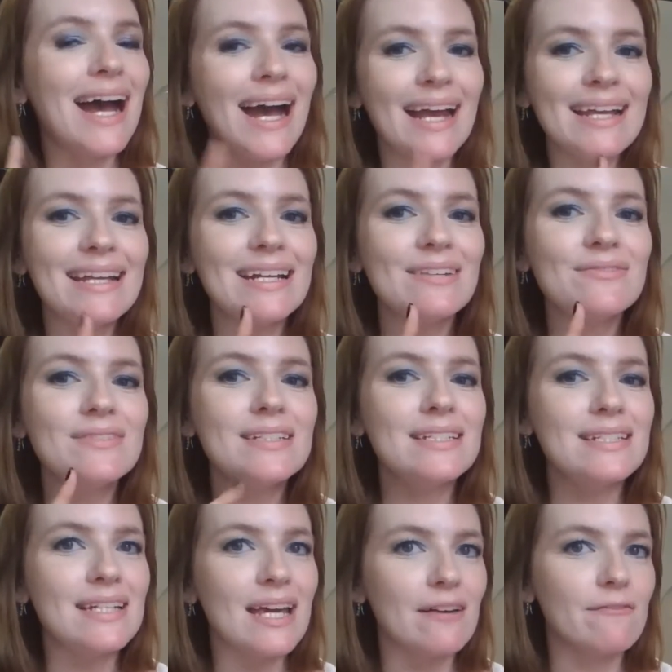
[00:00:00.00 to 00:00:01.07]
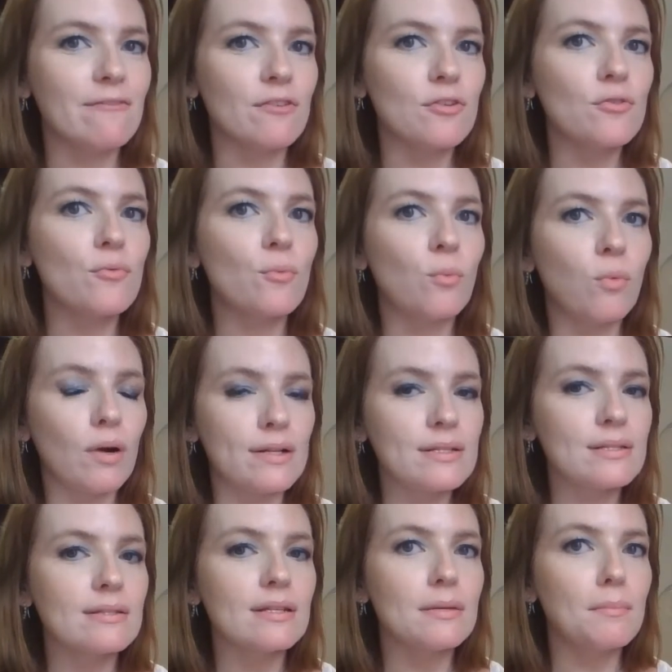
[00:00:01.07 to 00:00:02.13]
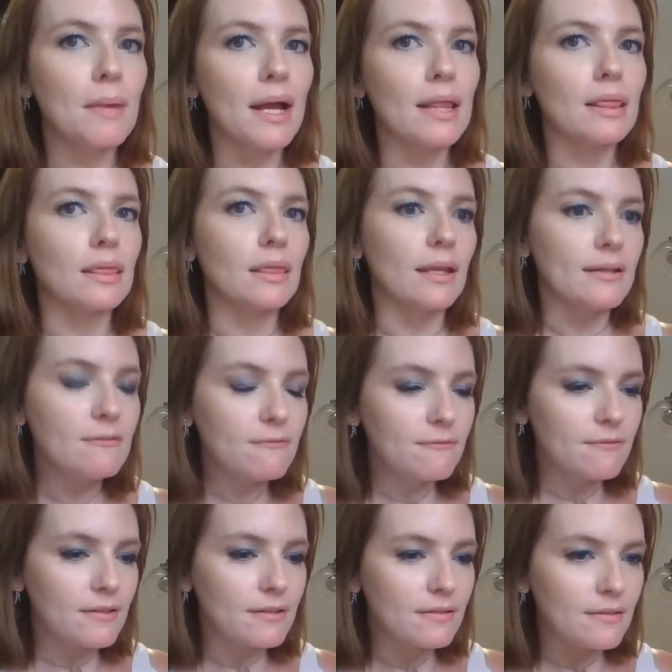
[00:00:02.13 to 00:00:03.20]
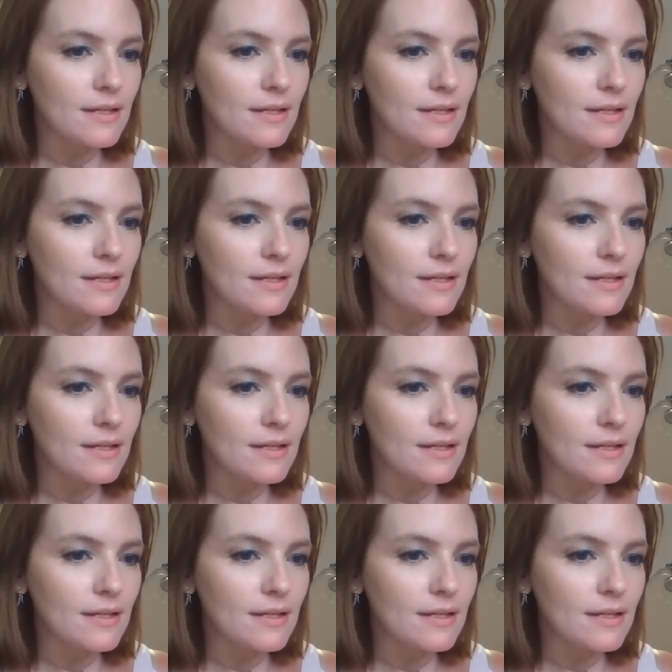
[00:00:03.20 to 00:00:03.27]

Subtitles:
I have never once in my life